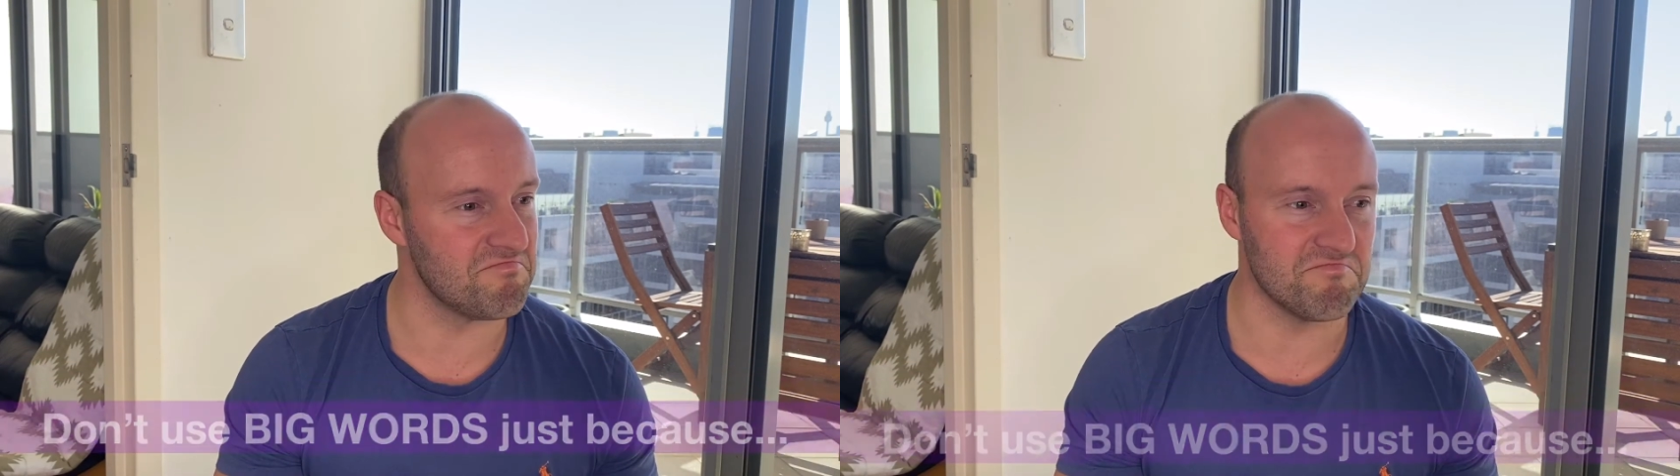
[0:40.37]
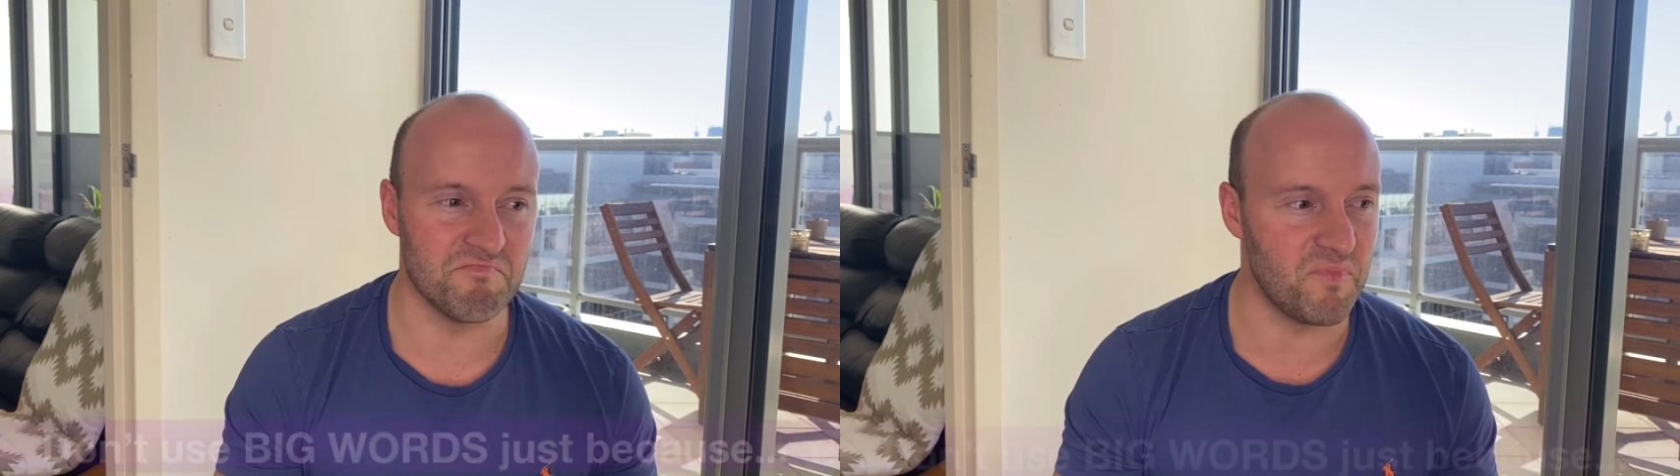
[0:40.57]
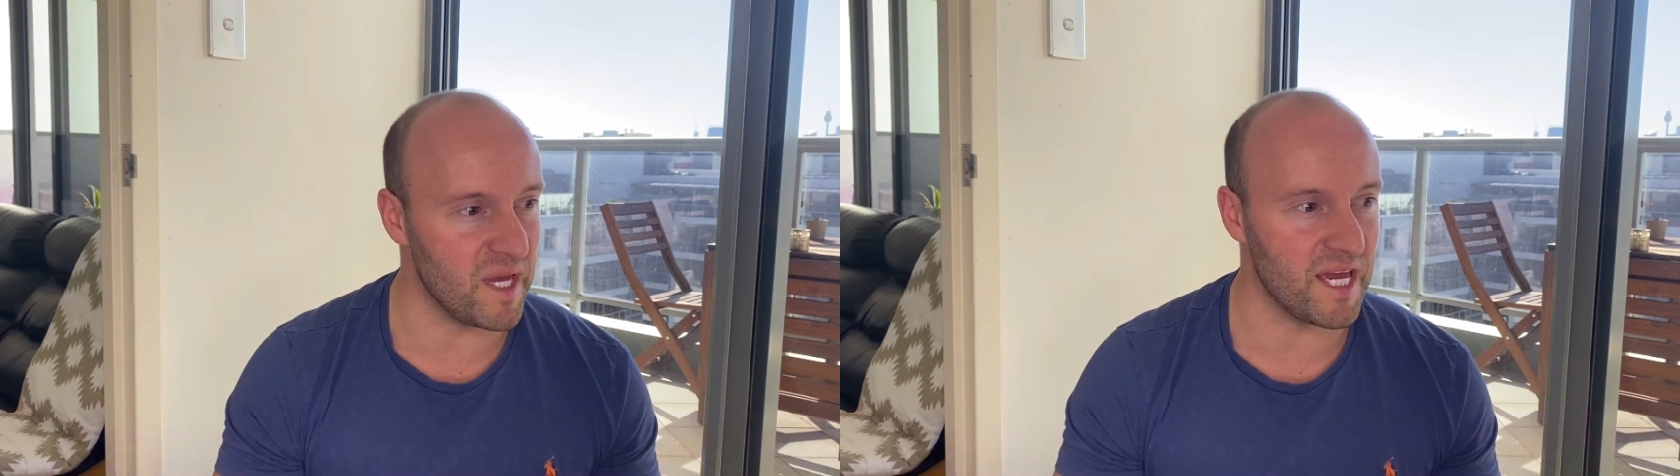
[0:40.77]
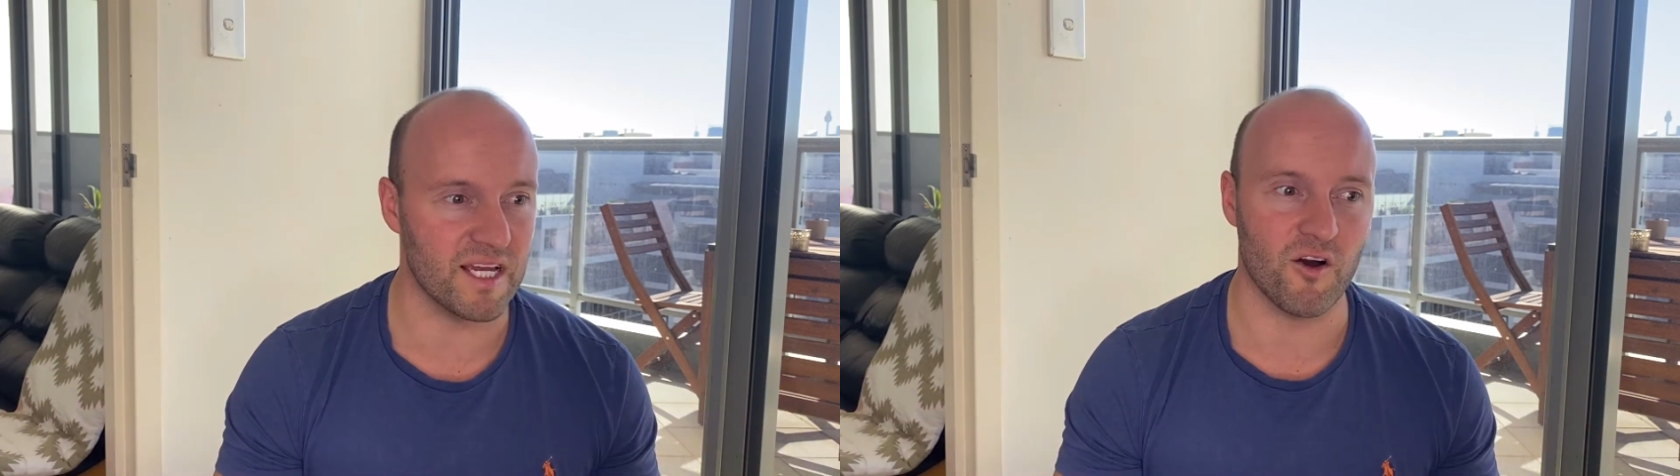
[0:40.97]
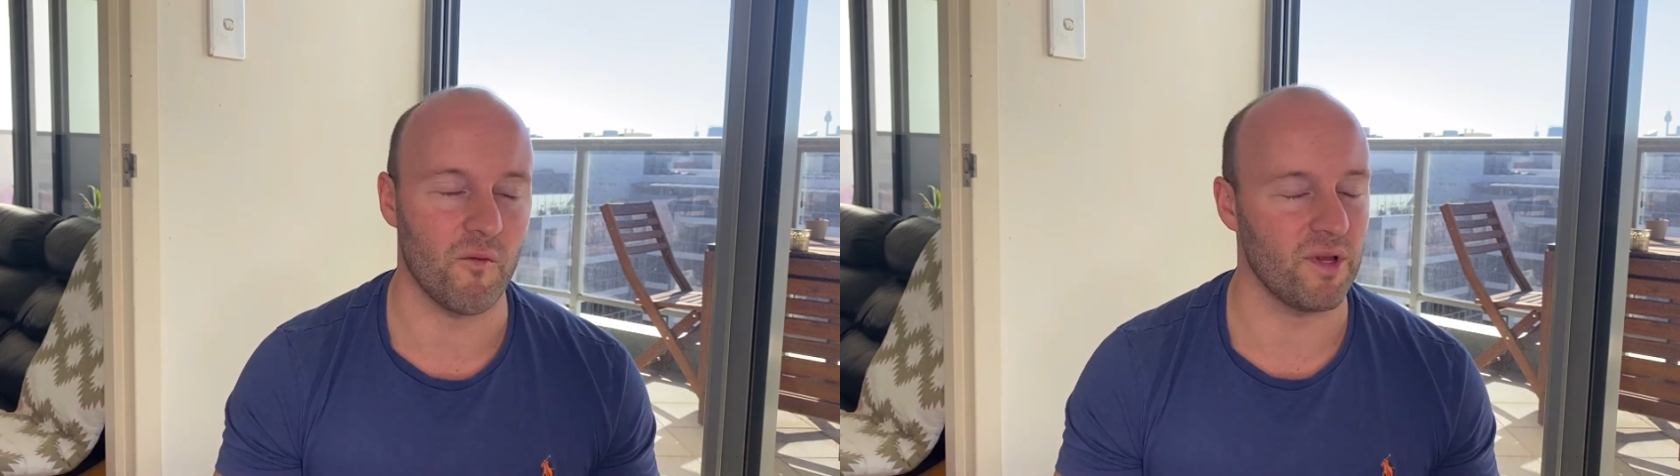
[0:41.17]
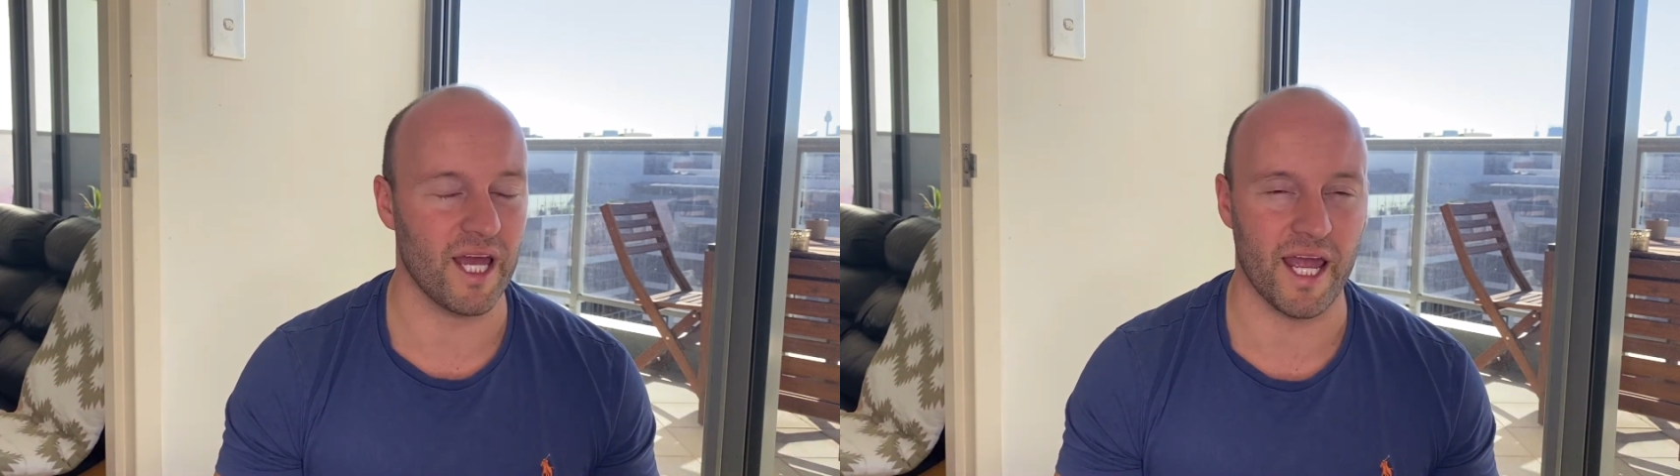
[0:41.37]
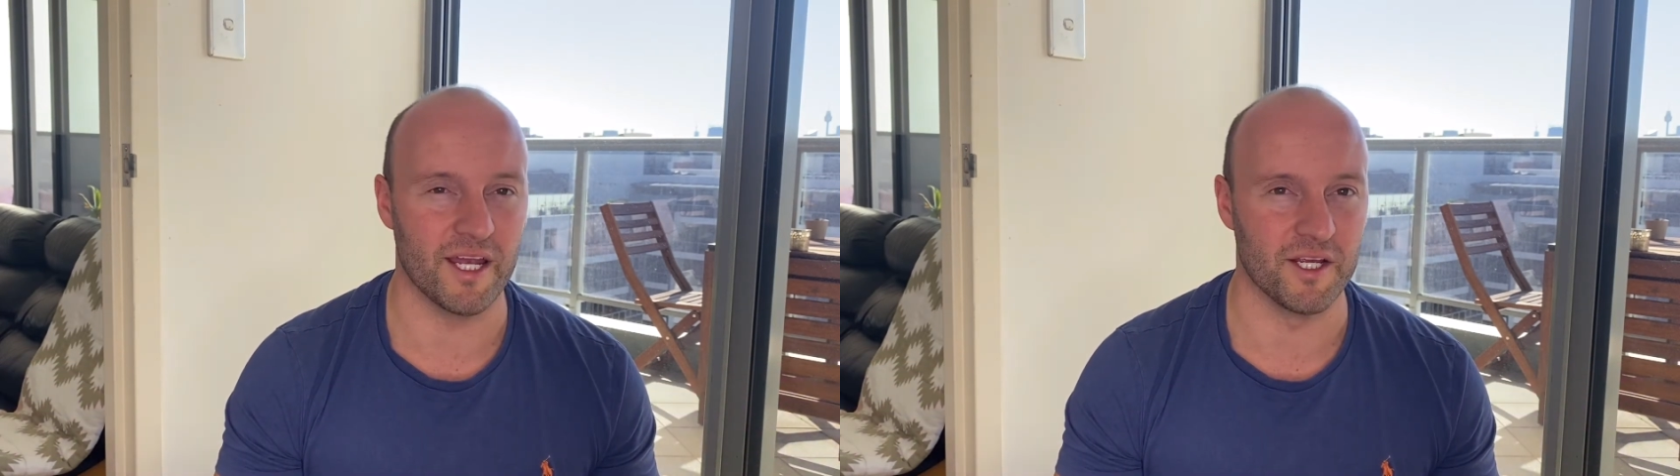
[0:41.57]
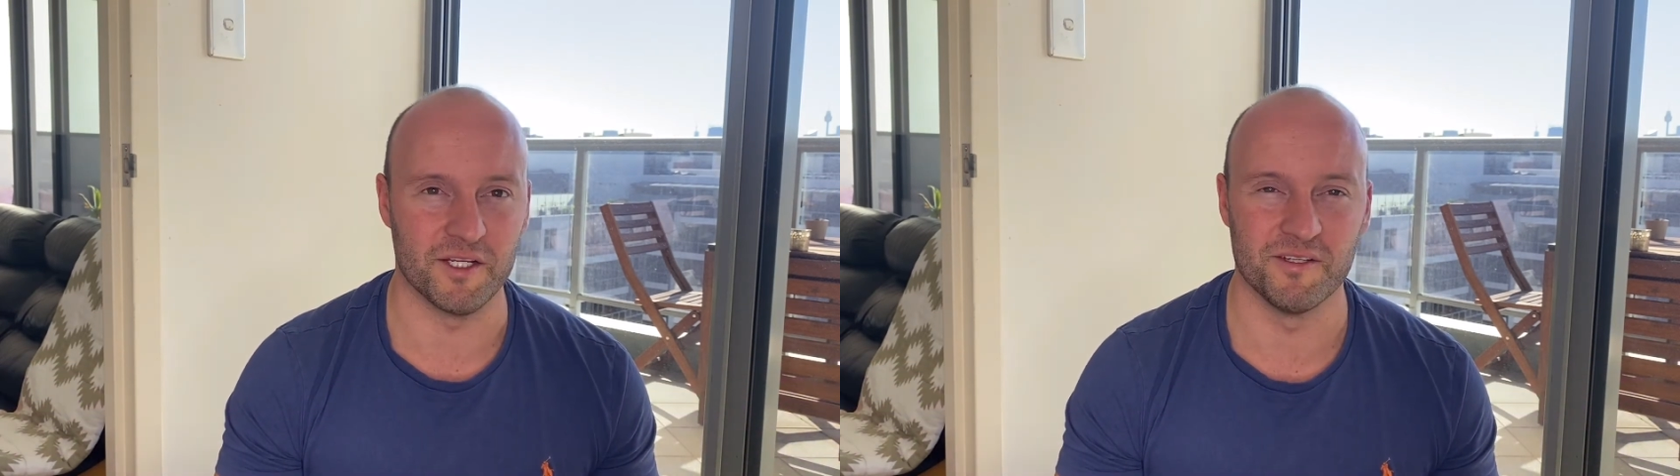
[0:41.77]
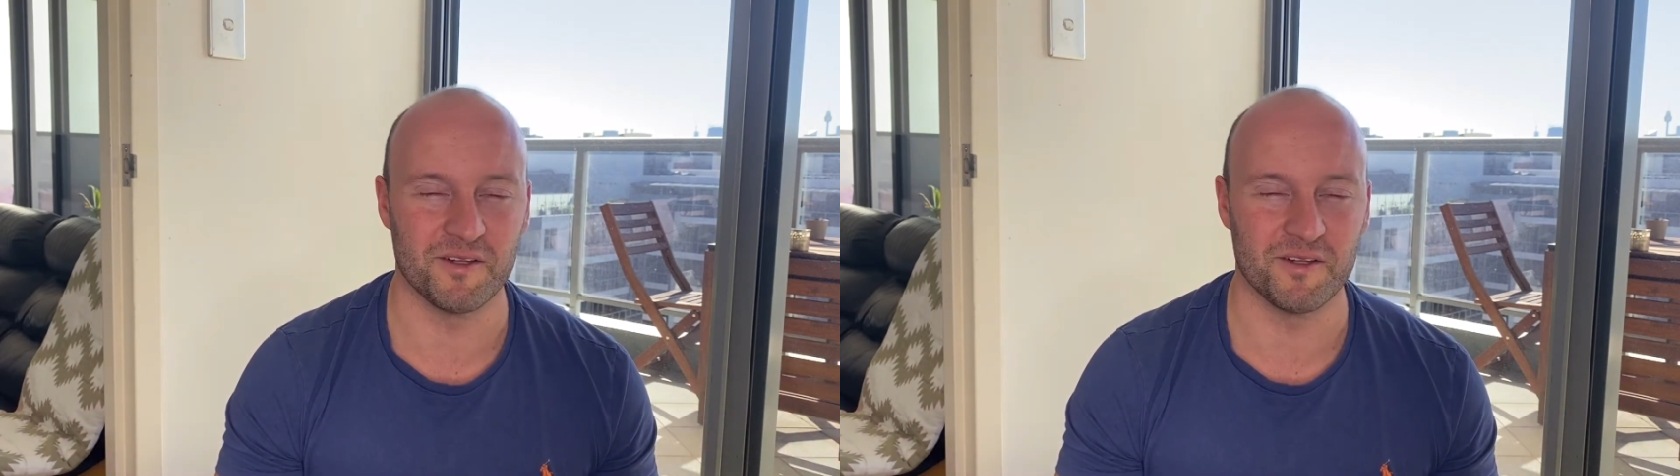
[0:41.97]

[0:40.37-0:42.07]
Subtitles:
big, complicated